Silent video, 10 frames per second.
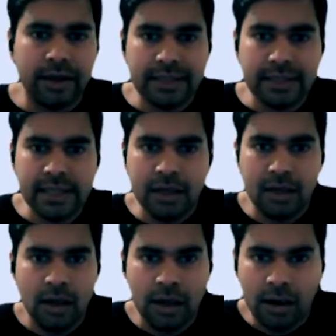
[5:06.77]
Let's
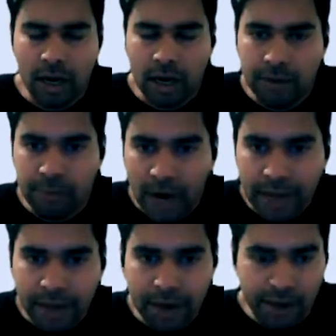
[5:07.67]
see
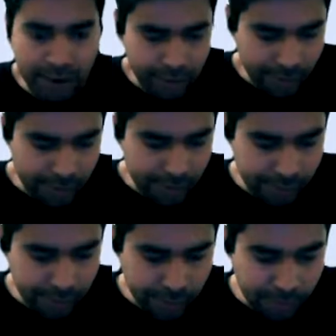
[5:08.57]
why
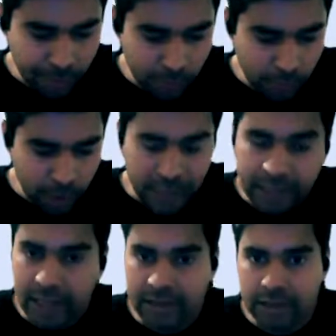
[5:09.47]

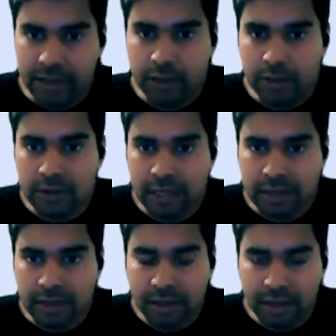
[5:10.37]
why the existing tools
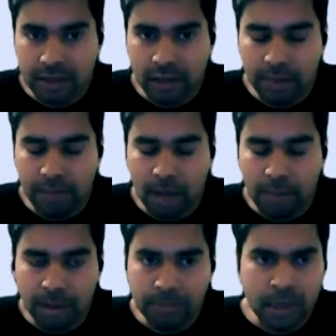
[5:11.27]
doesn't really solve the
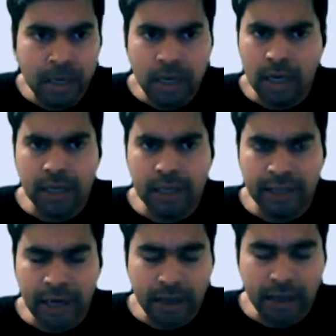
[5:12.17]
problem.
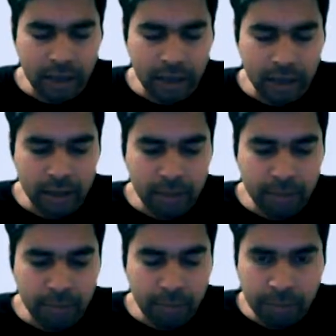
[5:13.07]
There are,
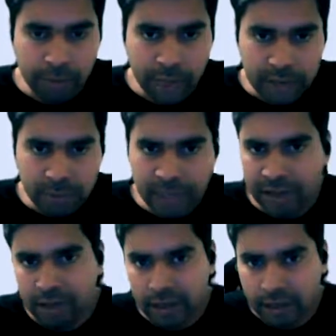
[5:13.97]
as you might
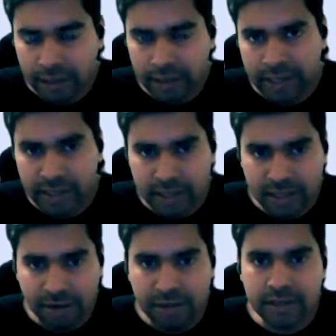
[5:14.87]
have heard, data
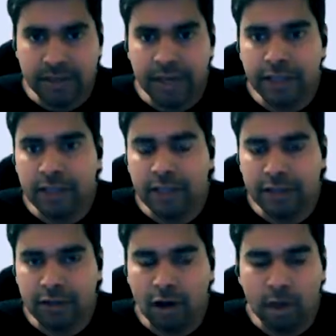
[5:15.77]
discovery is
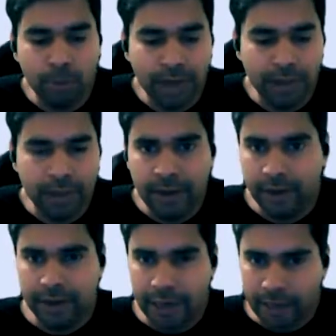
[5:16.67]
traditionally solved with
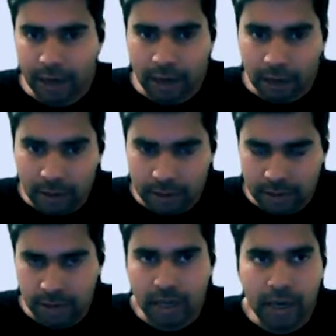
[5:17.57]
data
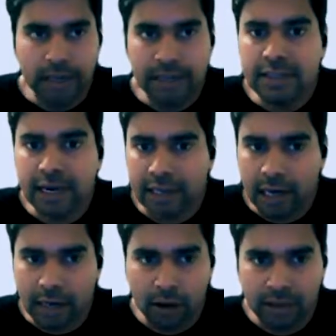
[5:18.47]
catalogs, and these data
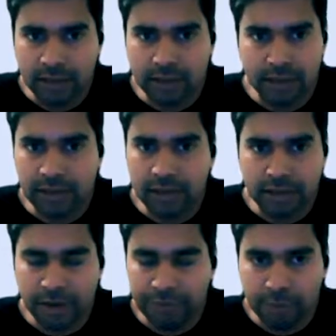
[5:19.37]
catalogs
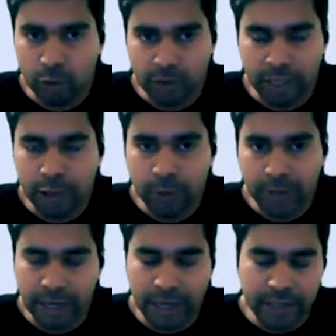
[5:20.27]
existed for more than 2
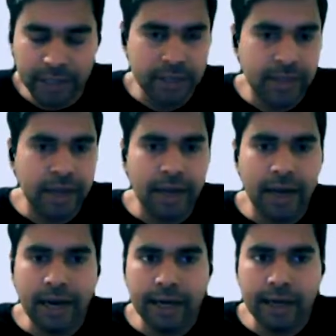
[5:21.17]
decades,
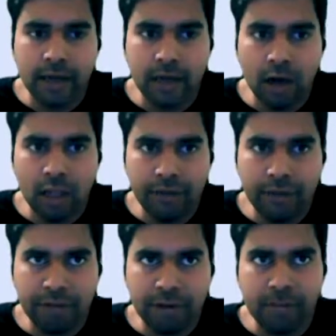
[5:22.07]
and all the
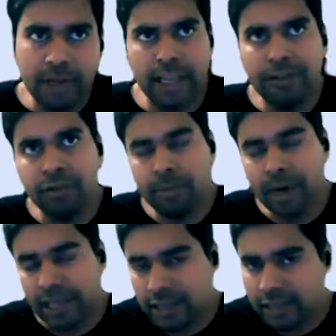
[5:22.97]
way from like
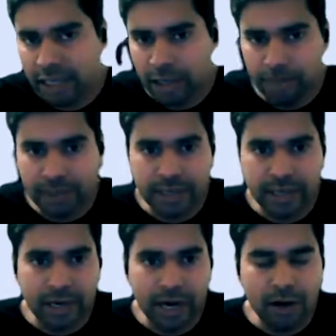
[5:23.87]
Informatica's enterprise
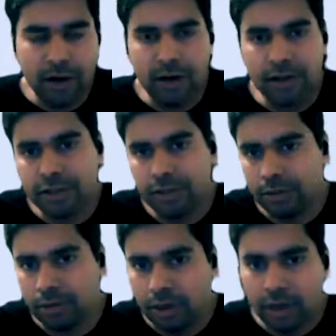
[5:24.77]
data catalogs
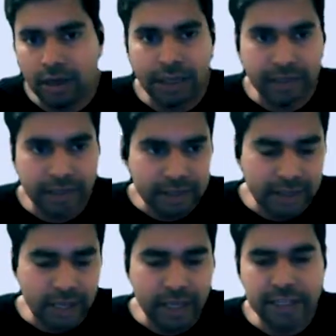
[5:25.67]
to like the
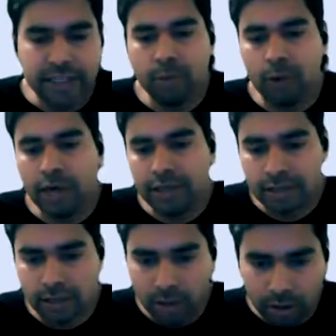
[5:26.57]
recent Elation
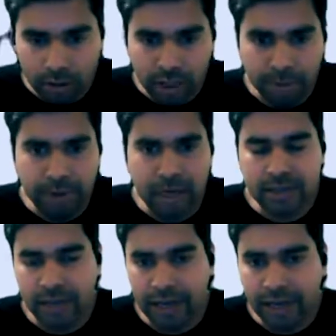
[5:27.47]
ones or
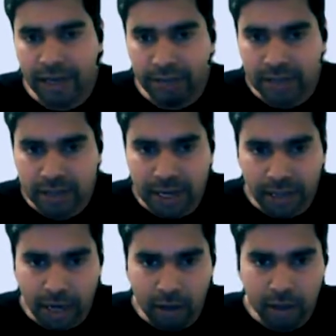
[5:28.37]
Colibras, like any of these
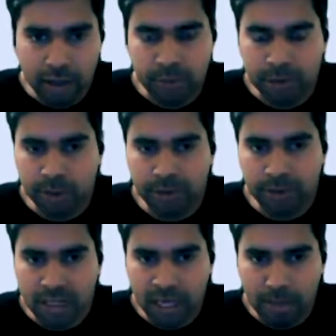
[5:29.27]
data catalogs
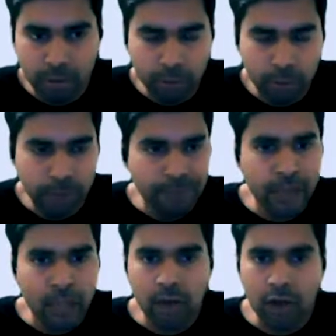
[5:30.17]
which came through.
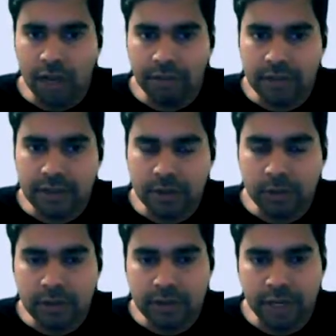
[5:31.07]
A lot of these
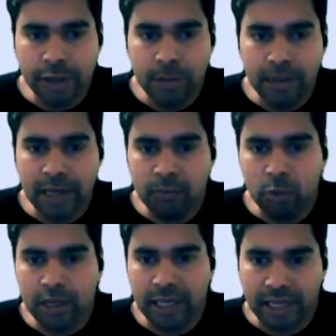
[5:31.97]
tools tend to be like
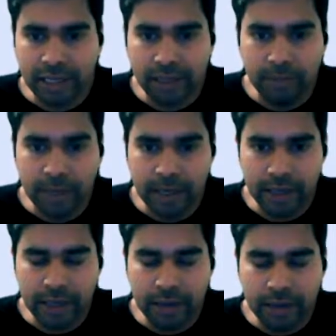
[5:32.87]
more technical
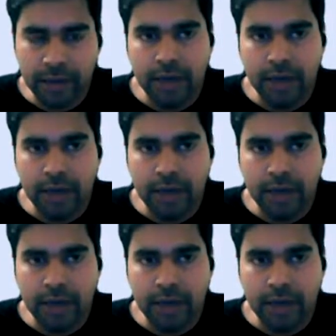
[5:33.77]
metadata.